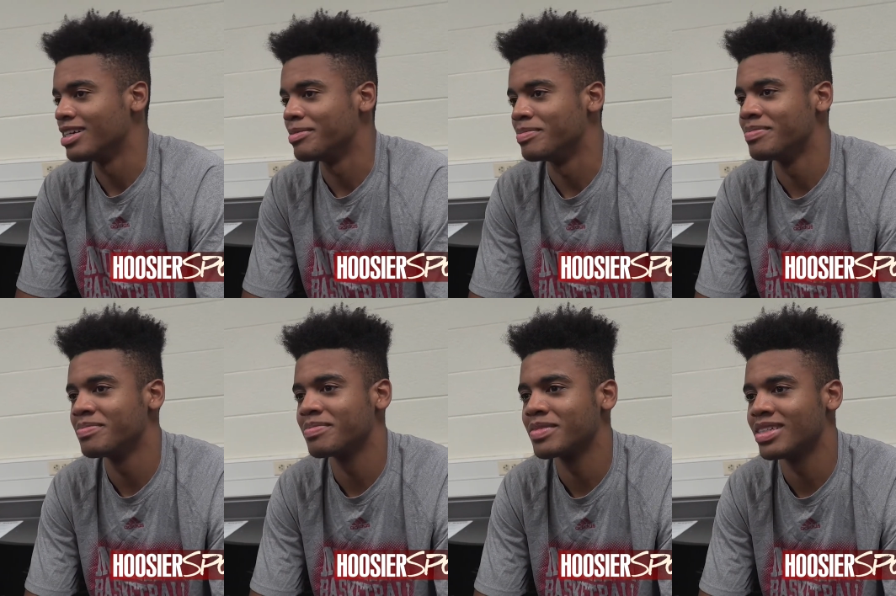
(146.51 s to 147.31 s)
Um,
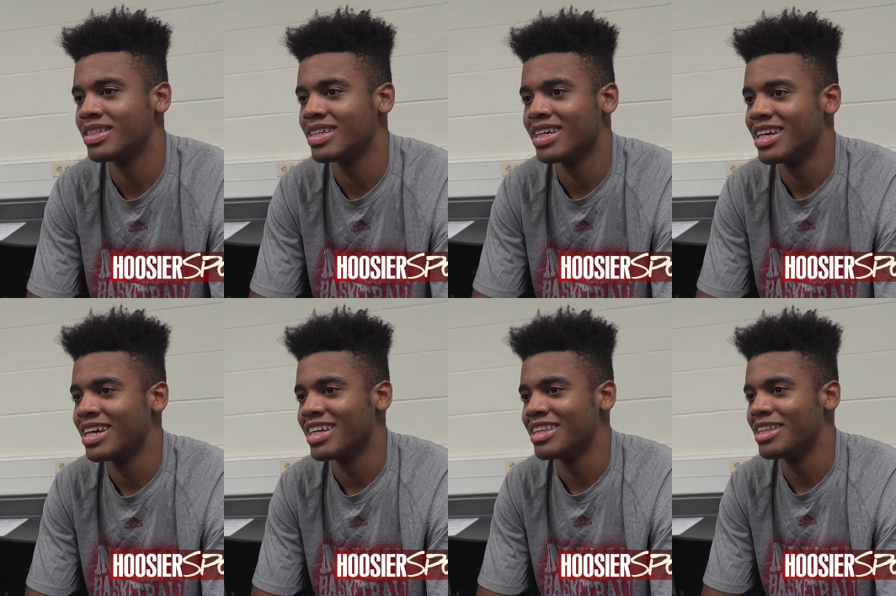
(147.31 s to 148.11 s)

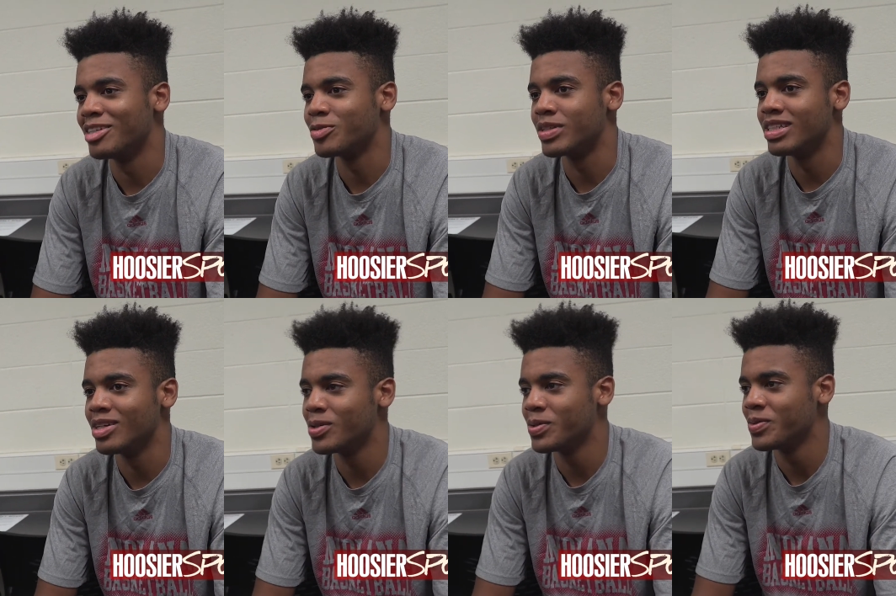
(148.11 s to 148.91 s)
there's really
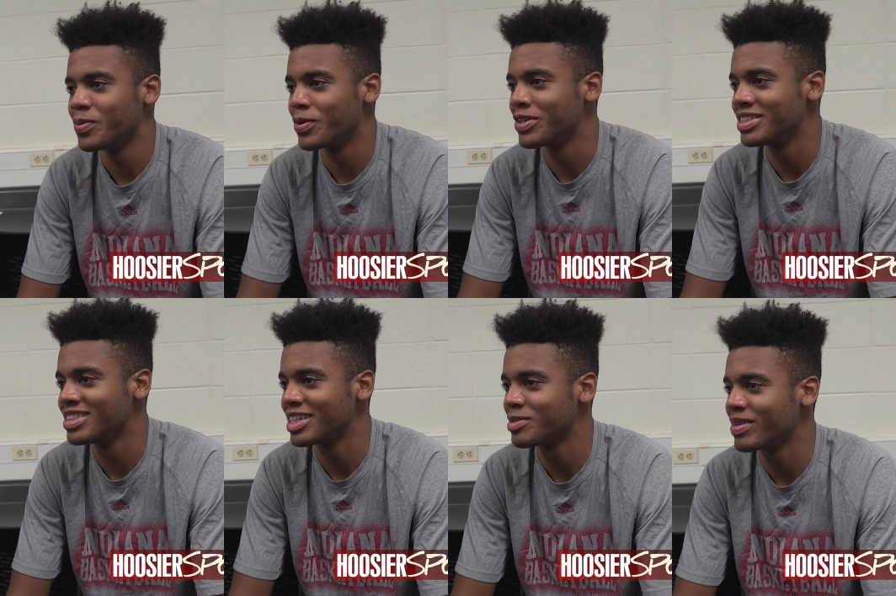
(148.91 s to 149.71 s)
no words
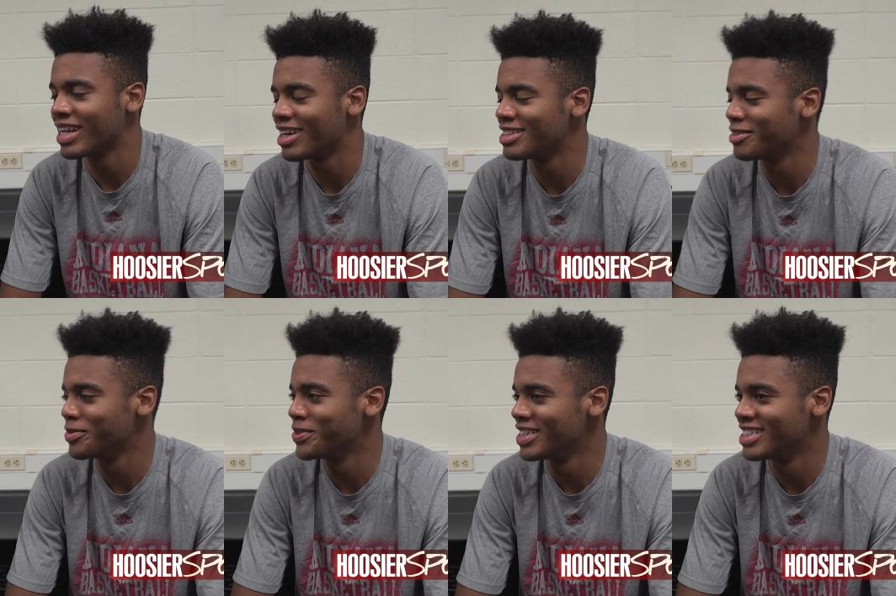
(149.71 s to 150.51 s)
to explain how tough it
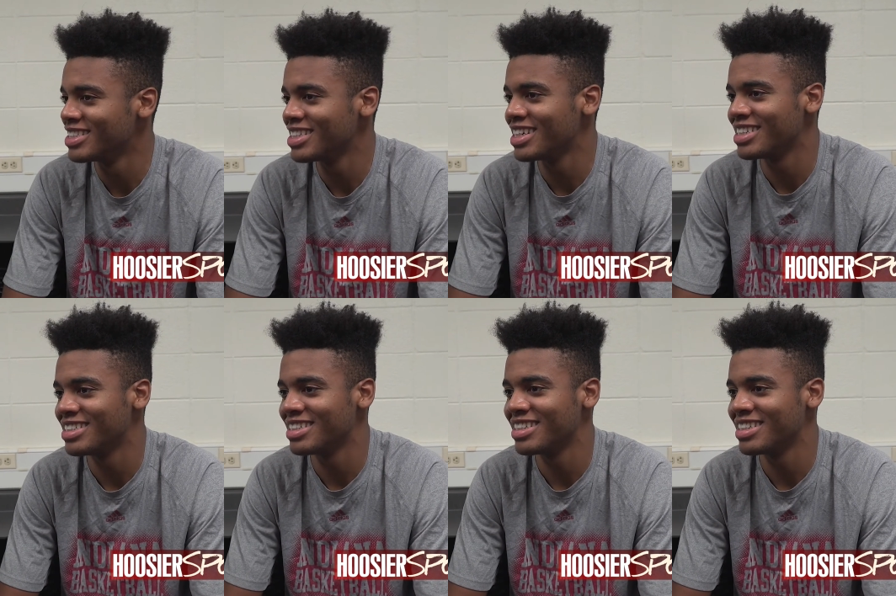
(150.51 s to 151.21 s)
was. It,